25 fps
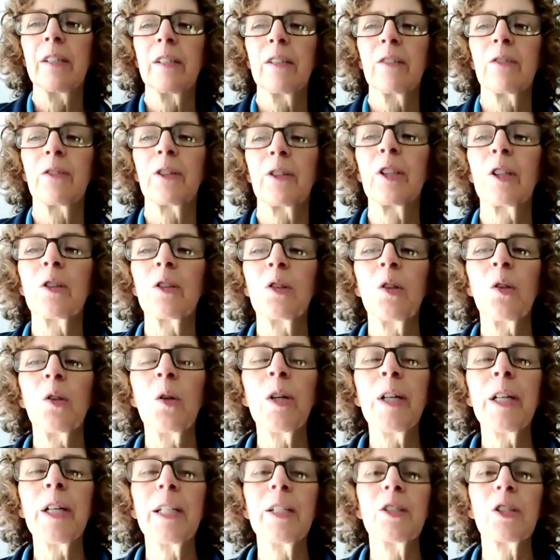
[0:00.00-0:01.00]
For the
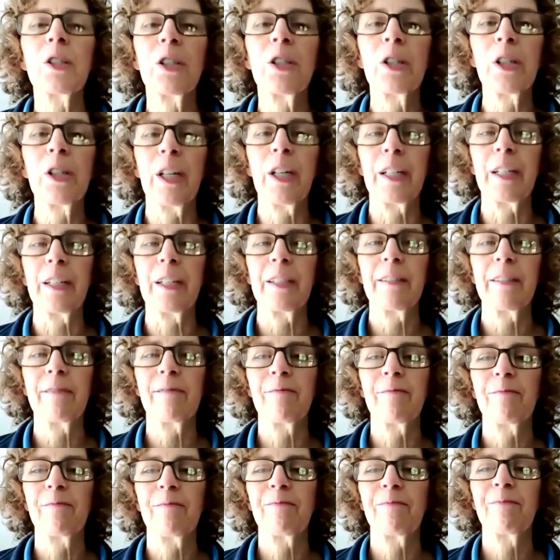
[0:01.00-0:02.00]
Lord is good.
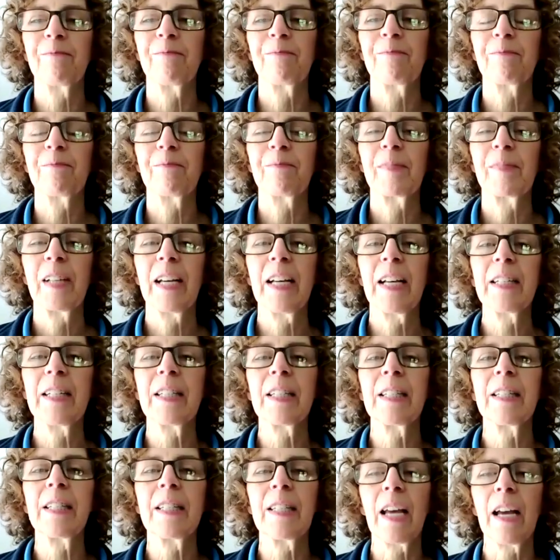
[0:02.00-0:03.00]
His
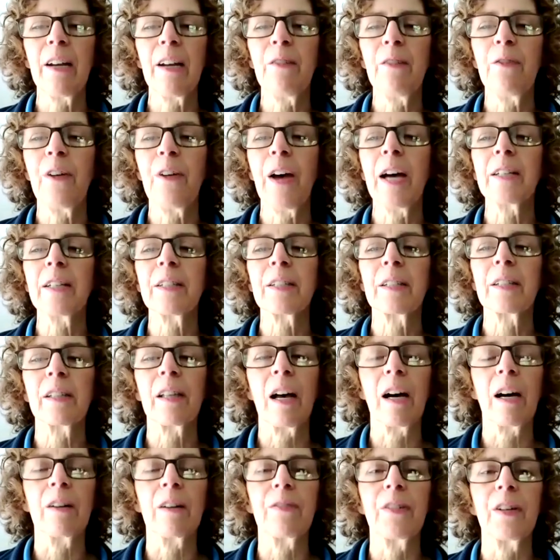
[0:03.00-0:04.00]
steadfast
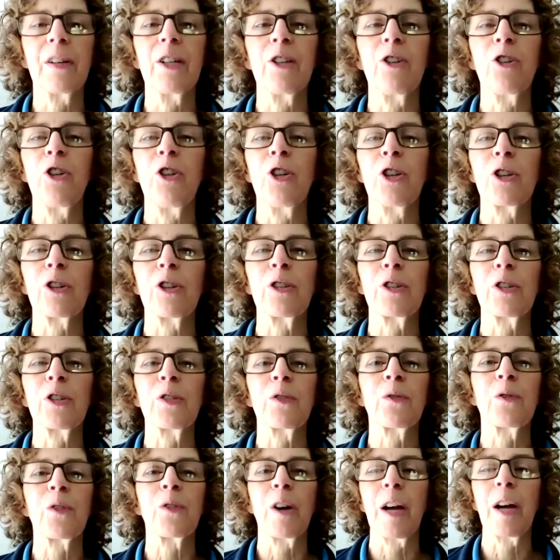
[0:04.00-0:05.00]
love endures
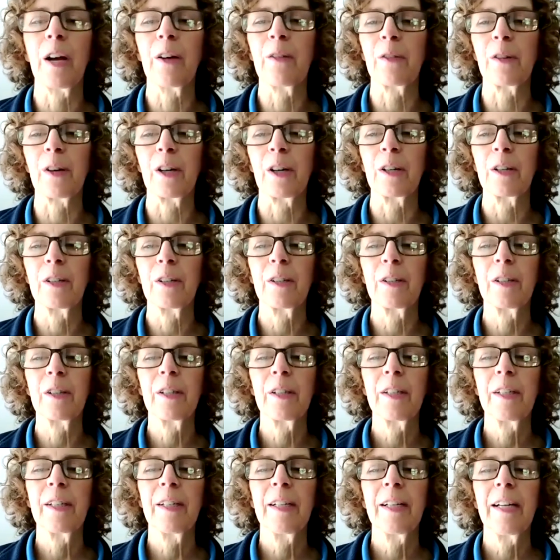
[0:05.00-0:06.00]
forever,
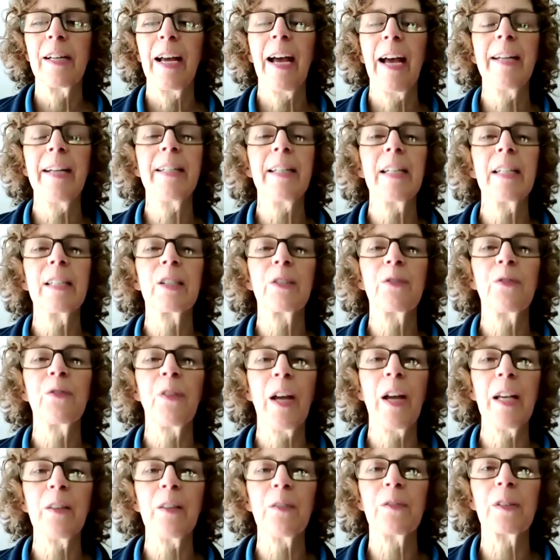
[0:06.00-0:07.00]
and his
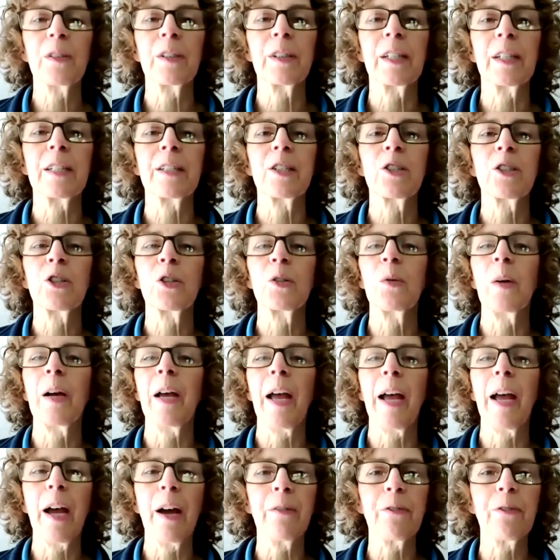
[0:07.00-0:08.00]
faithfulness to
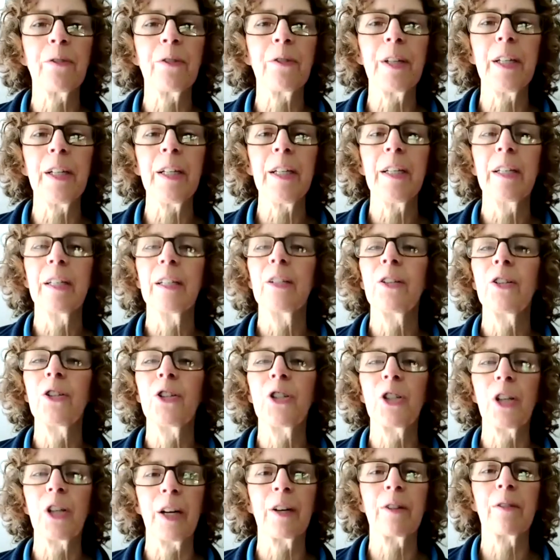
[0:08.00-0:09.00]
every
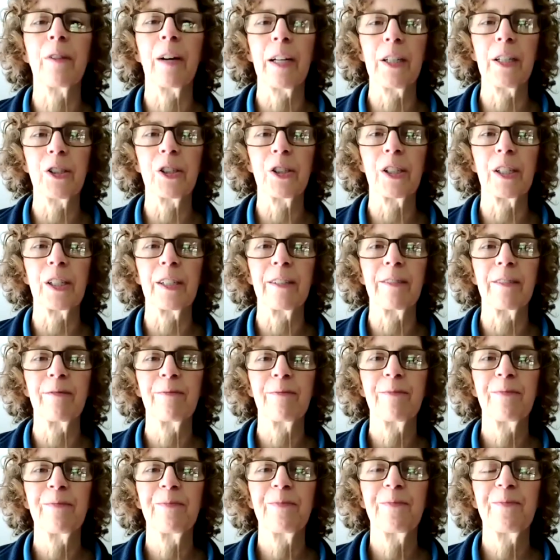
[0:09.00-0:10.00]
generation.
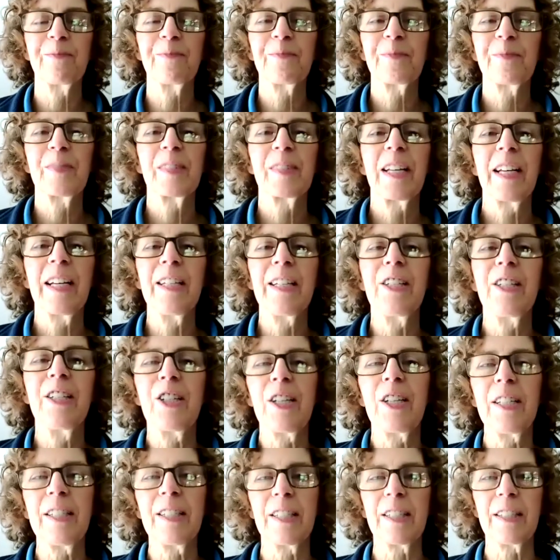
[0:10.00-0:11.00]
In
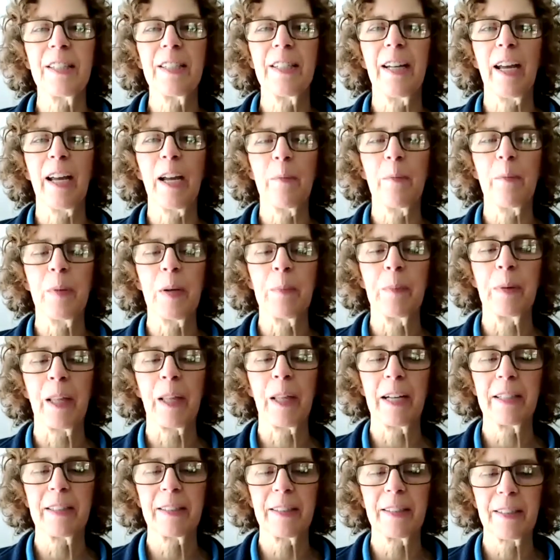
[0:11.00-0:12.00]
Jesus' name be
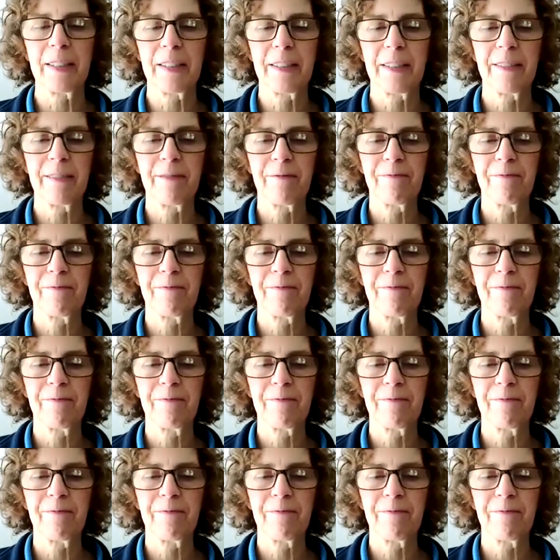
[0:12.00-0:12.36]
blessed.